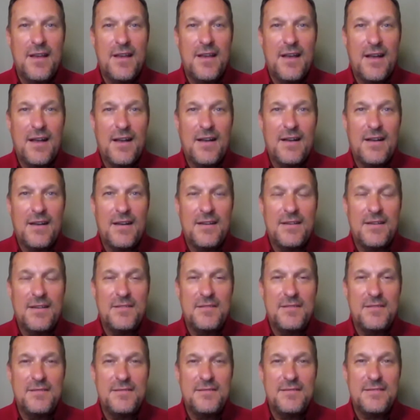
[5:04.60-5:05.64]

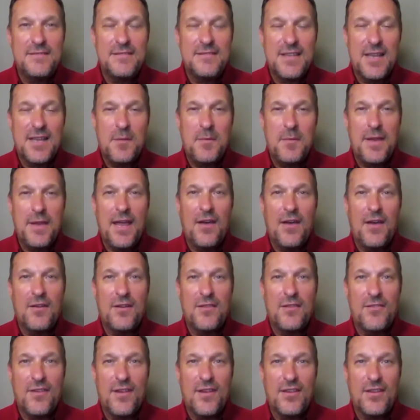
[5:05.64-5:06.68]
coming out
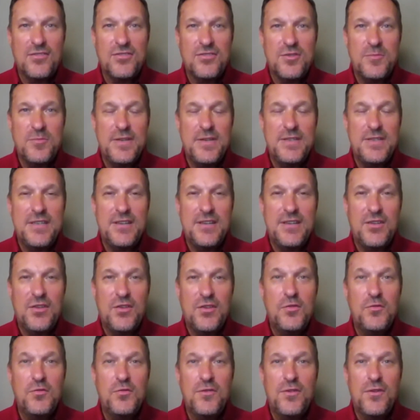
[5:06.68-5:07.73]
as
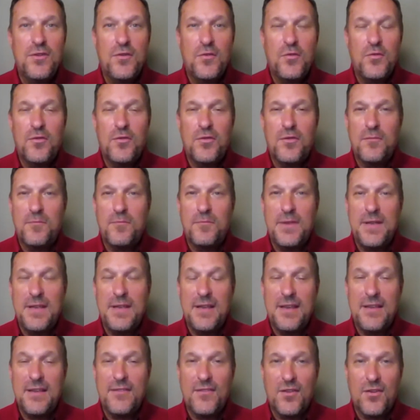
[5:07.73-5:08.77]
LGBTQ or
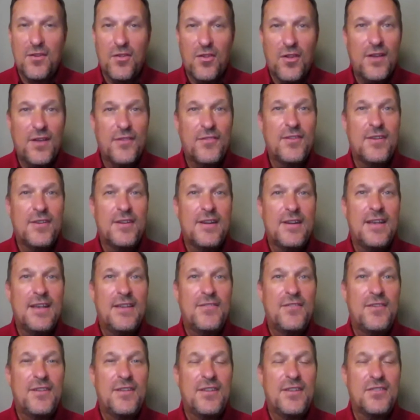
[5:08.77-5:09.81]
being in the closet
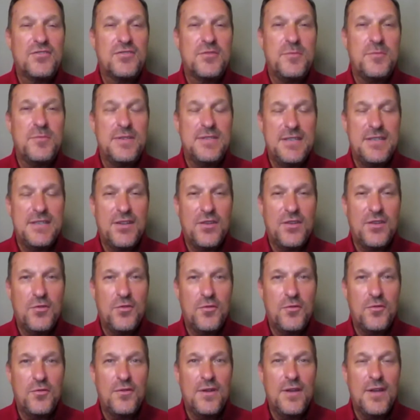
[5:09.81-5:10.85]
as an
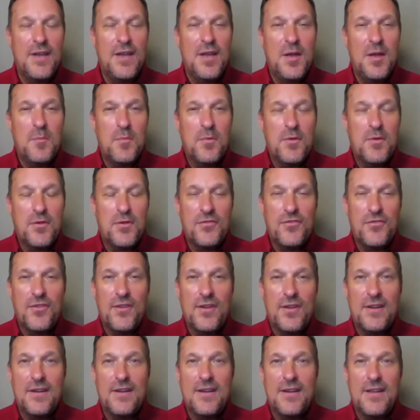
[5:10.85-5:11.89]
LGBTQ
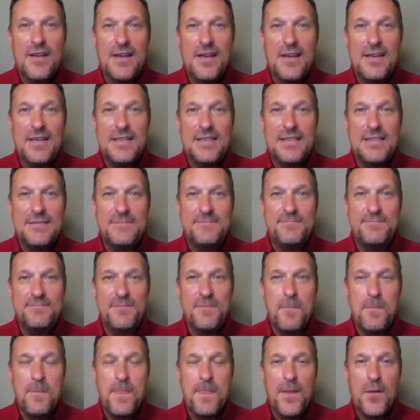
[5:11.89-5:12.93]
person,
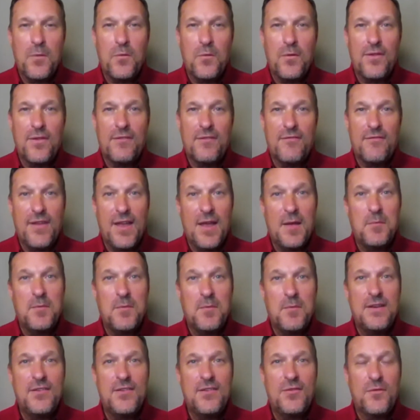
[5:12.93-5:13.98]
with our
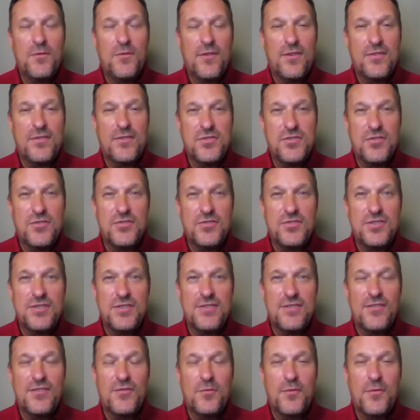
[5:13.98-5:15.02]
families, with our
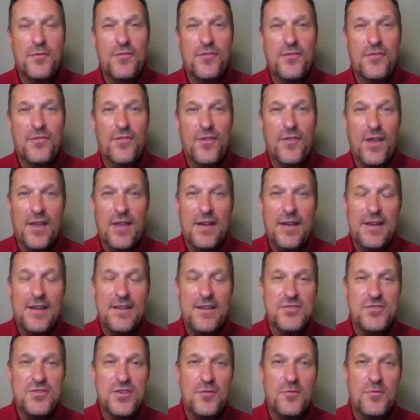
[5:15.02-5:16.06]
churches, with society in
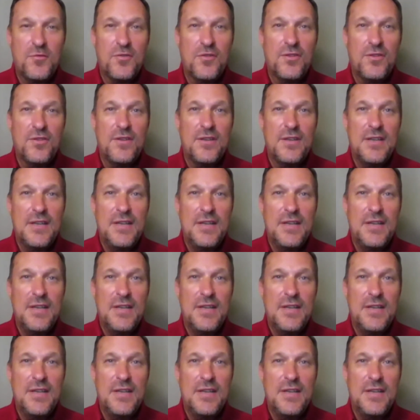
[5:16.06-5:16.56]
general.